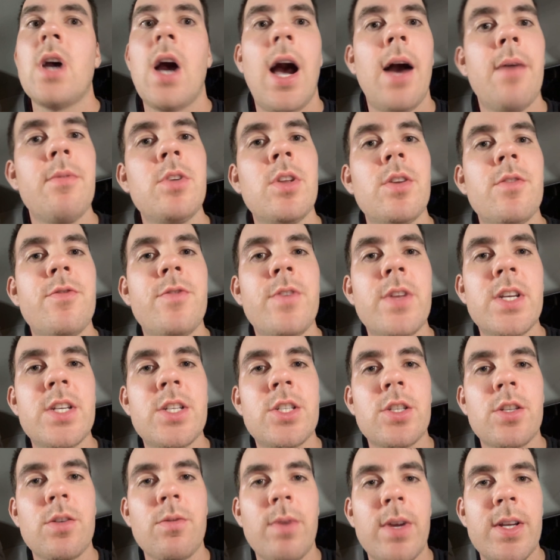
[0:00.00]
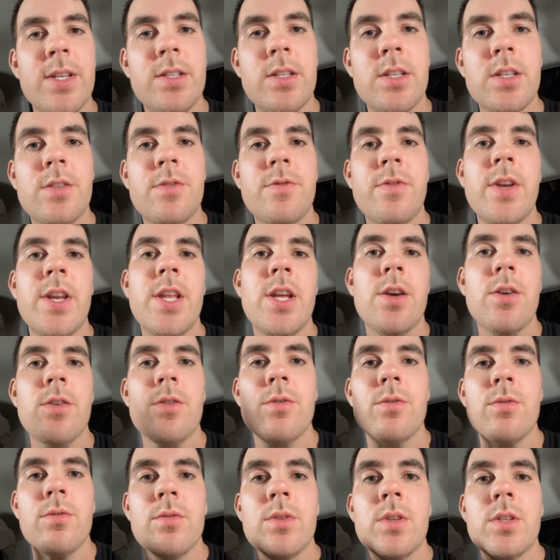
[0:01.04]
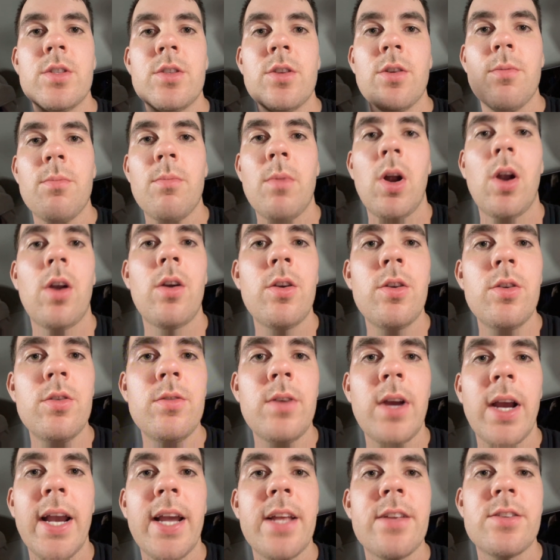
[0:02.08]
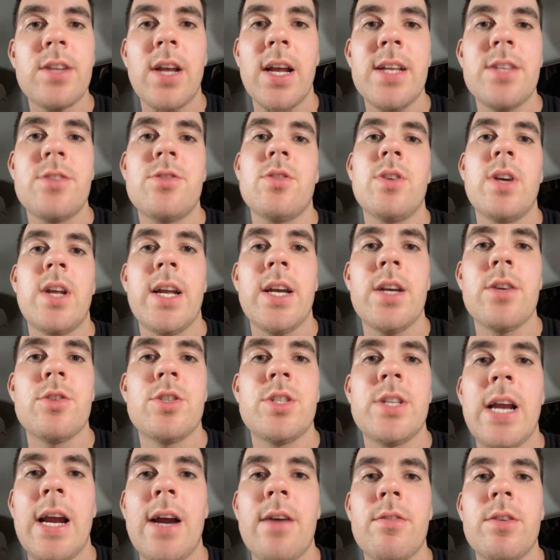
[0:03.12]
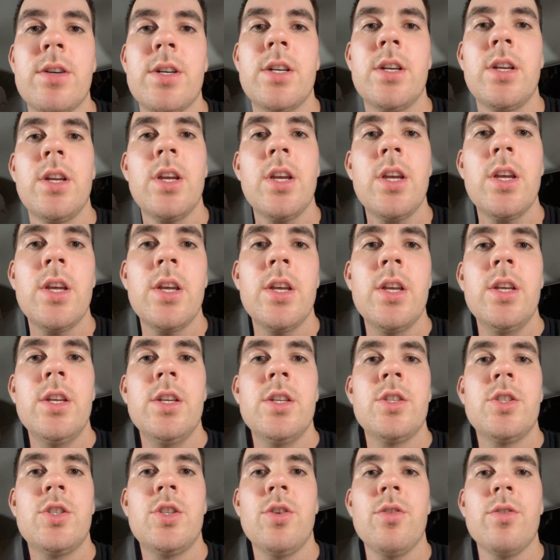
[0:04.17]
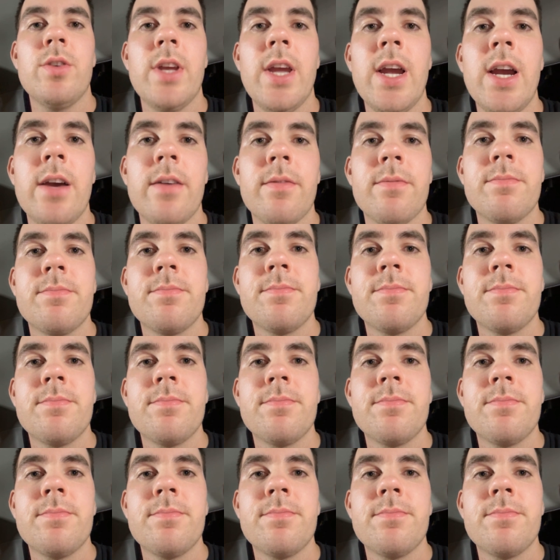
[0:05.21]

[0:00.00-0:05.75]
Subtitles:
I'm gonna finish the rest of this video tomorrow. I guess I still gotta go shower. So yeah.